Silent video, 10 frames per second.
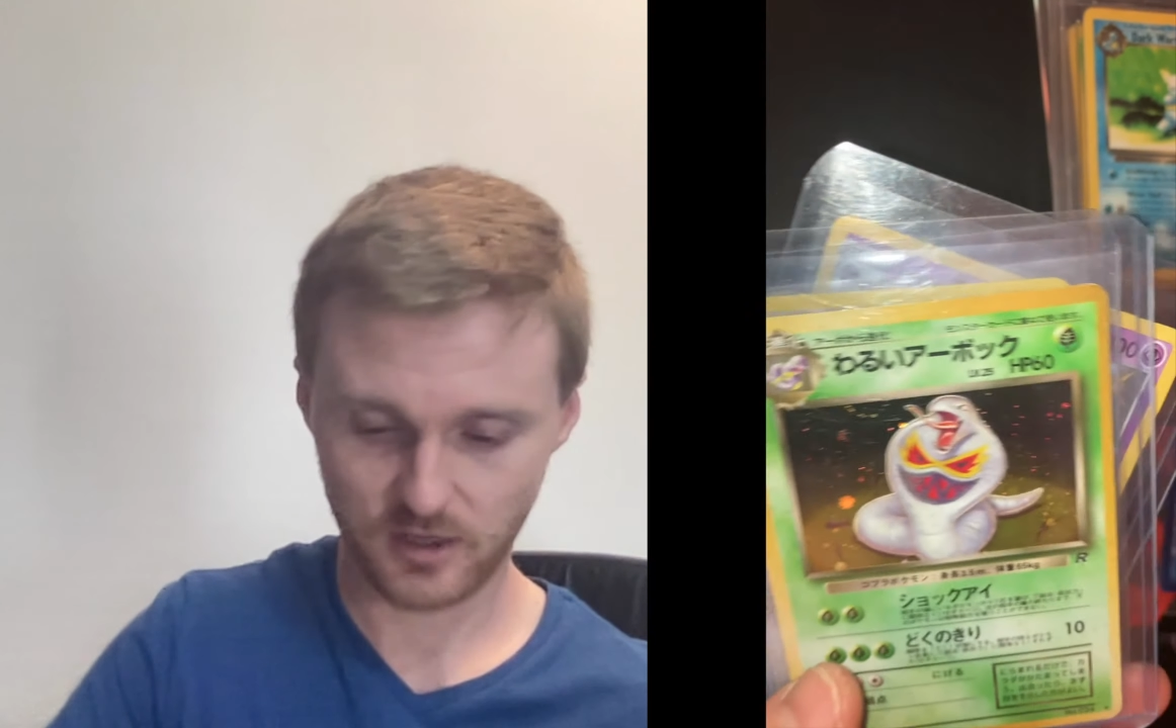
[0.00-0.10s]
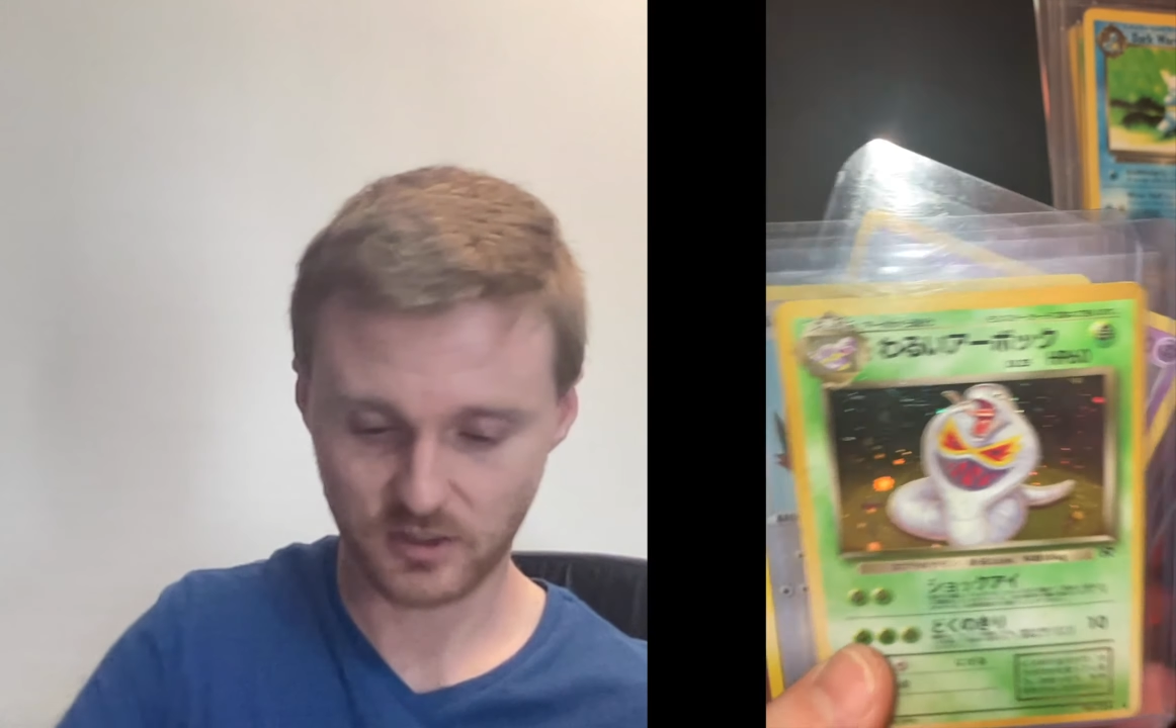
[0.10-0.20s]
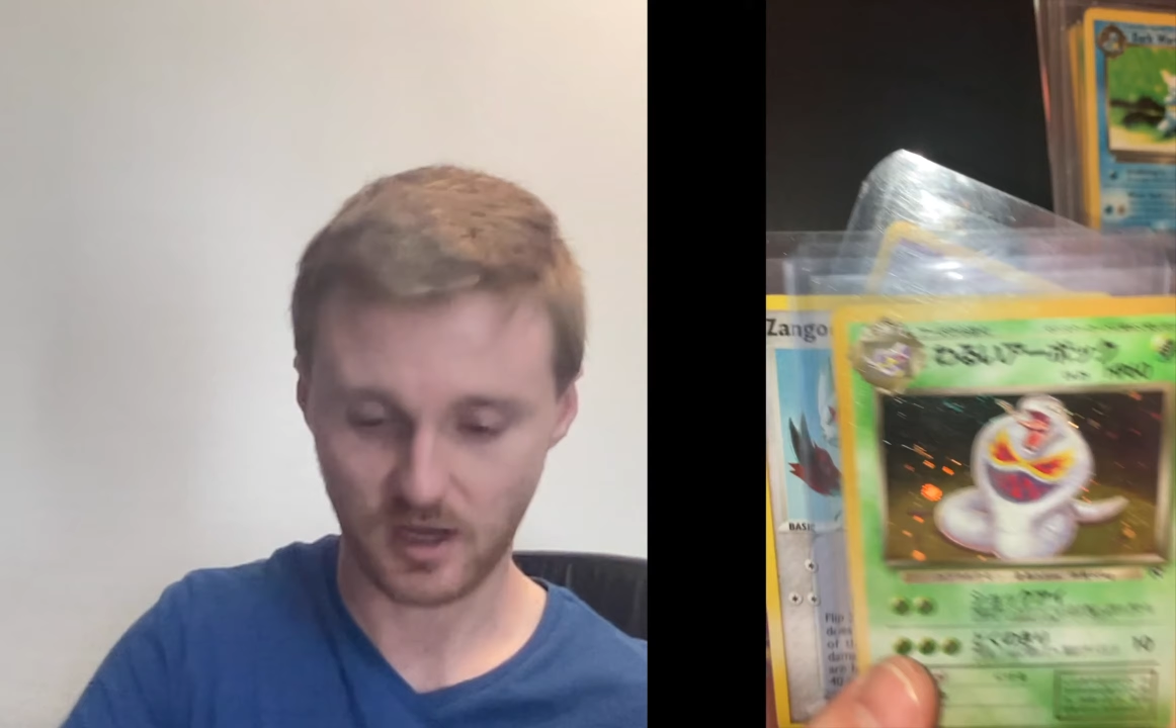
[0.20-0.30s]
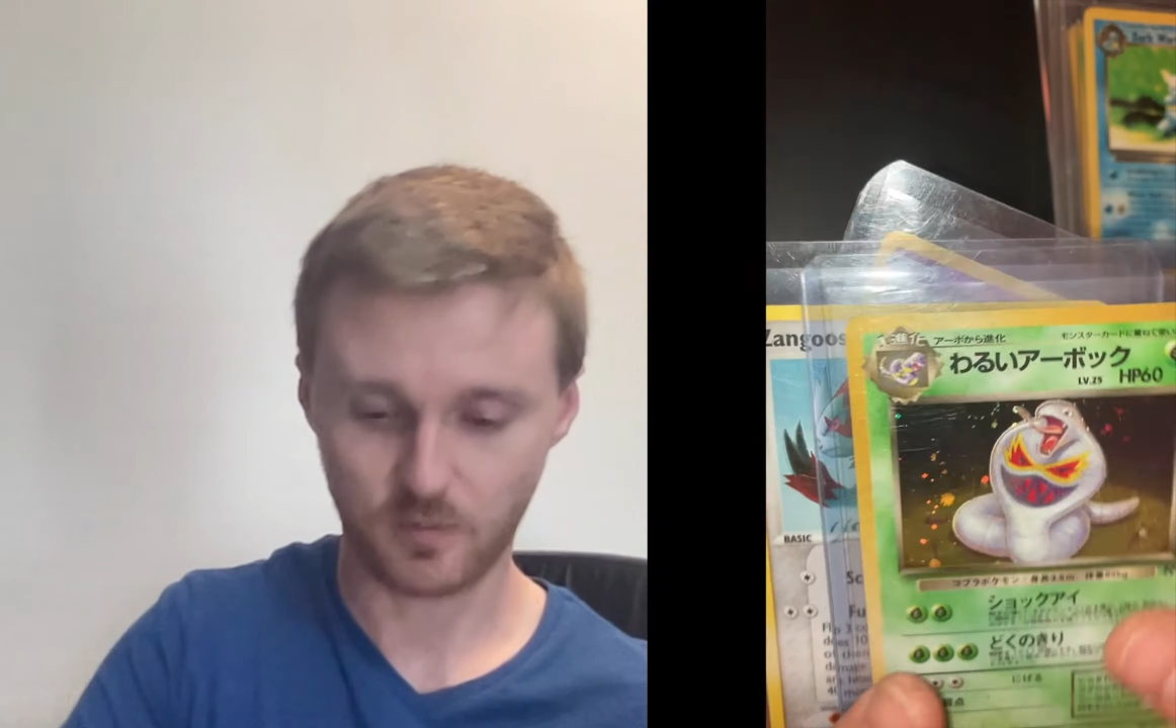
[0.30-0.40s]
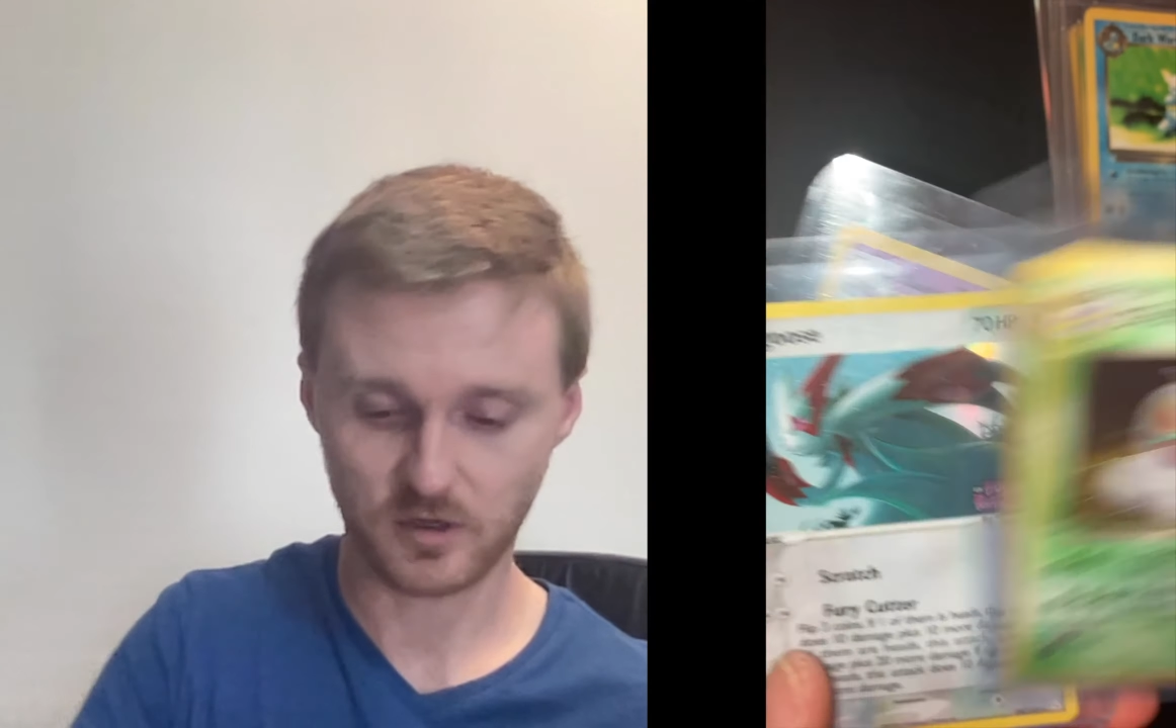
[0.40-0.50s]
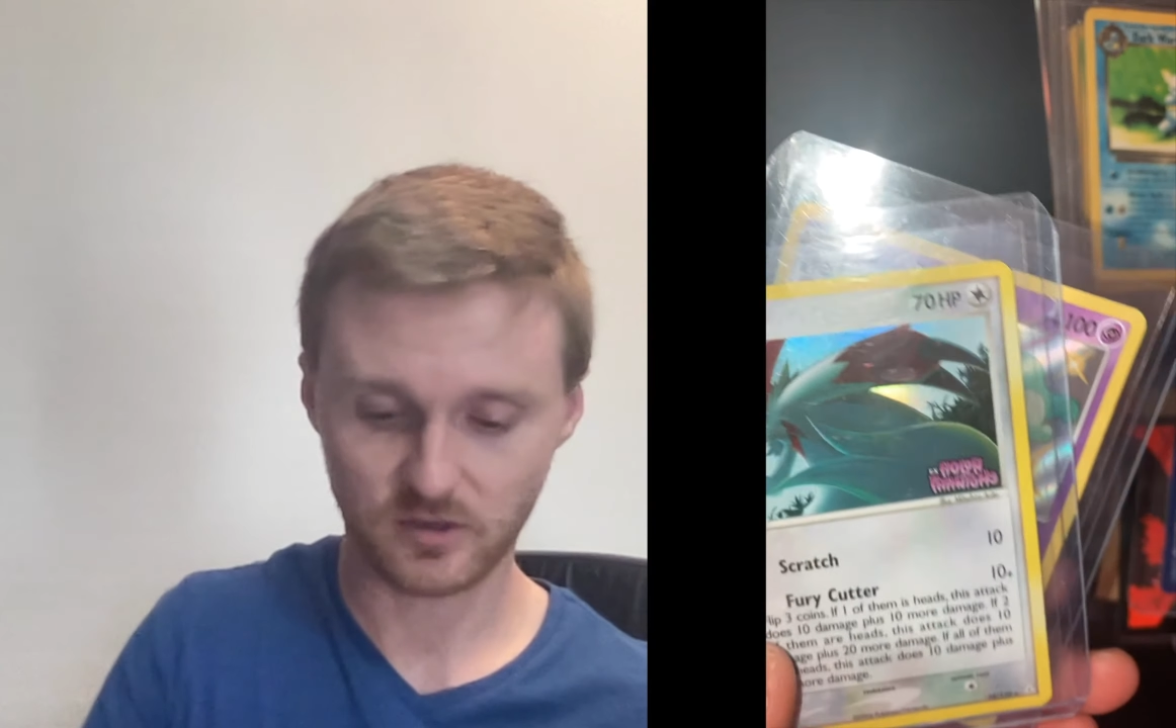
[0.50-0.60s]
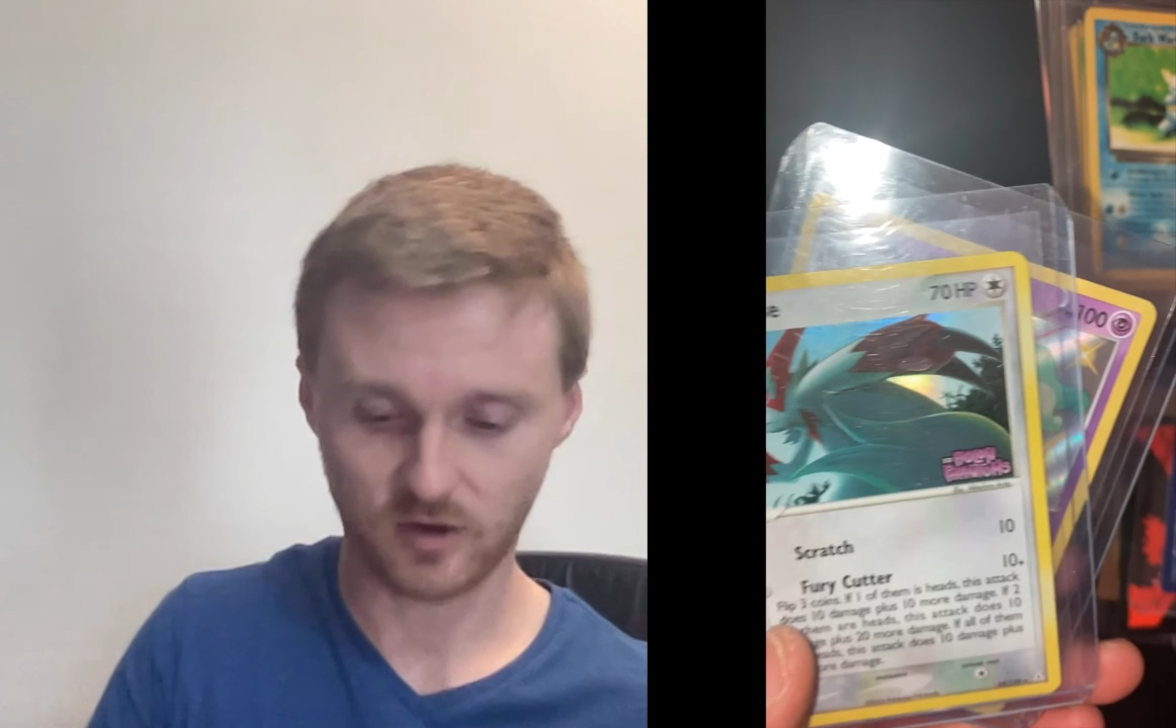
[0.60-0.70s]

Japanese